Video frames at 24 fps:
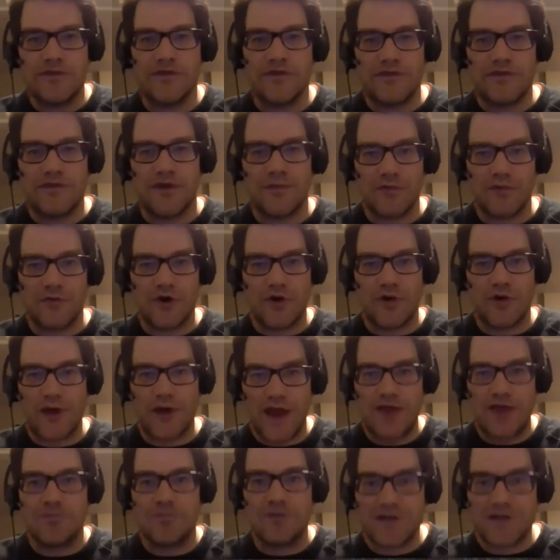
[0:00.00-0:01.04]
of them
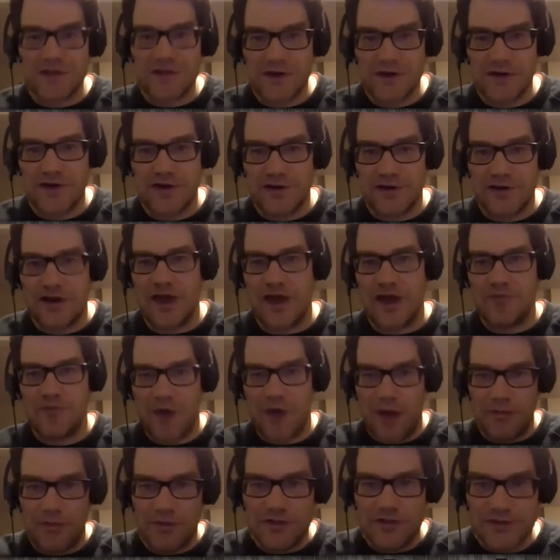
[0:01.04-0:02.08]
create material and
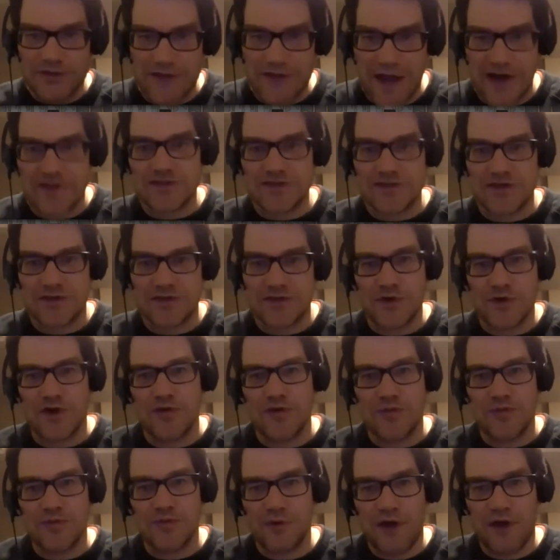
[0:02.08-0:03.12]
publish that as a
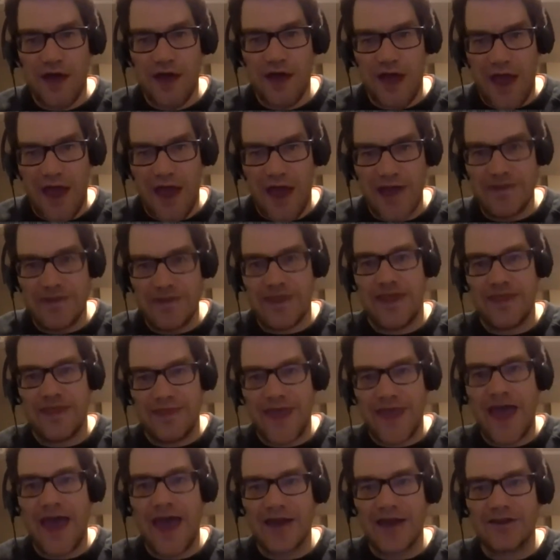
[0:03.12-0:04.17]
group. And then
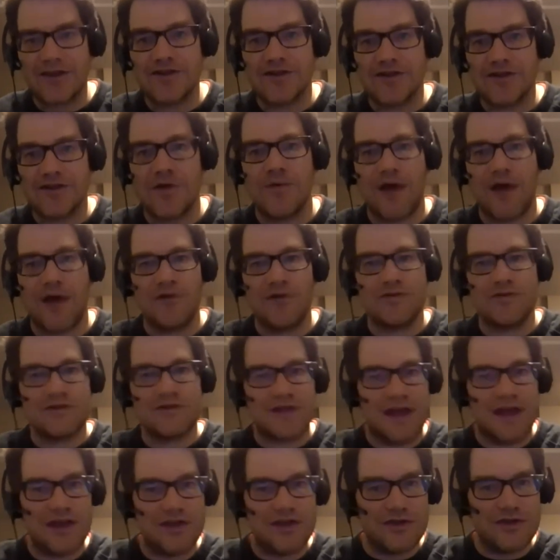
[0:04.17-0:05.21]
that could go out,
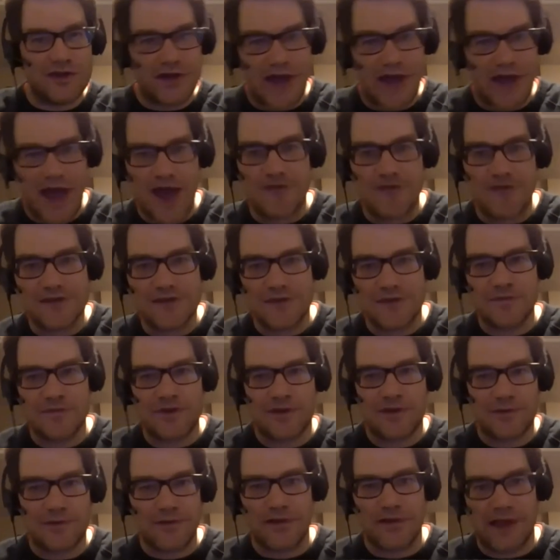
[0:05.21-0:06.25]
and you could have
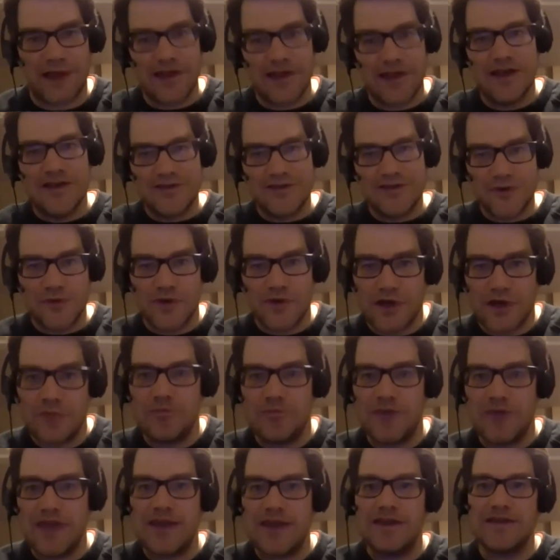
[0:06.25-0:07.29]
something where like, so we're
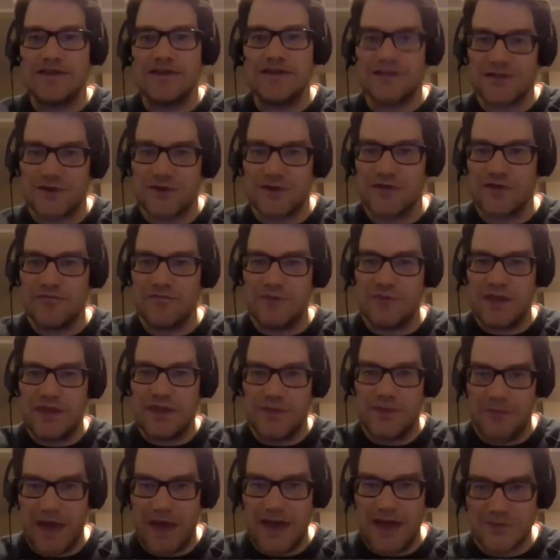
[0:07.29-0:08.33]
competing to sort of be
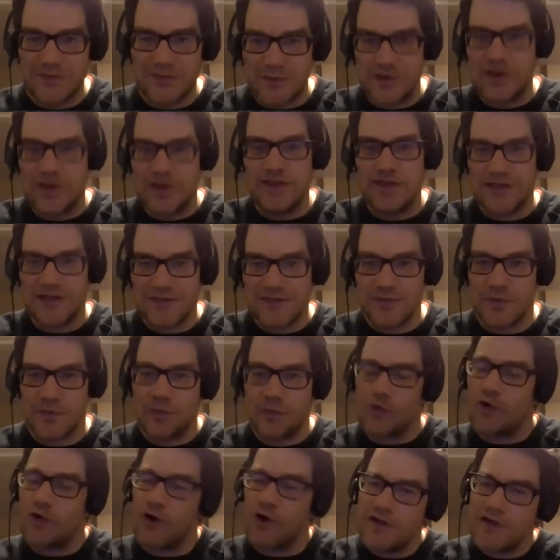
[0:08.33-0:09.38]
the best within this, but
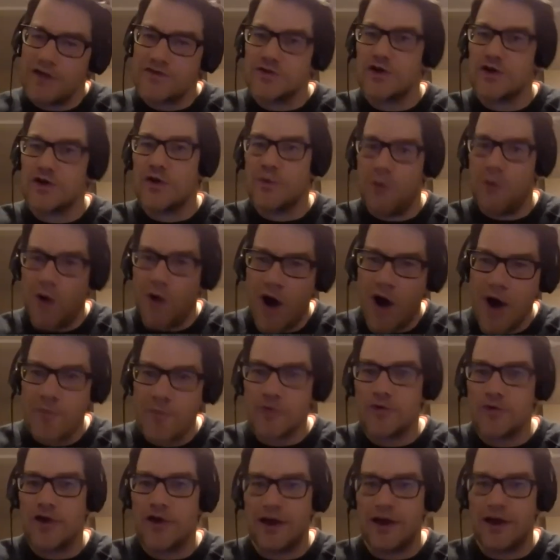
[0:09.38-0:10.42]
we're also
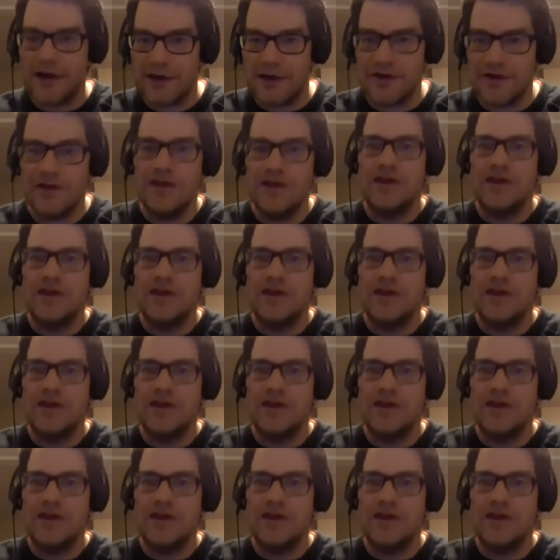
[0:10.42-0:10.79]
cooperating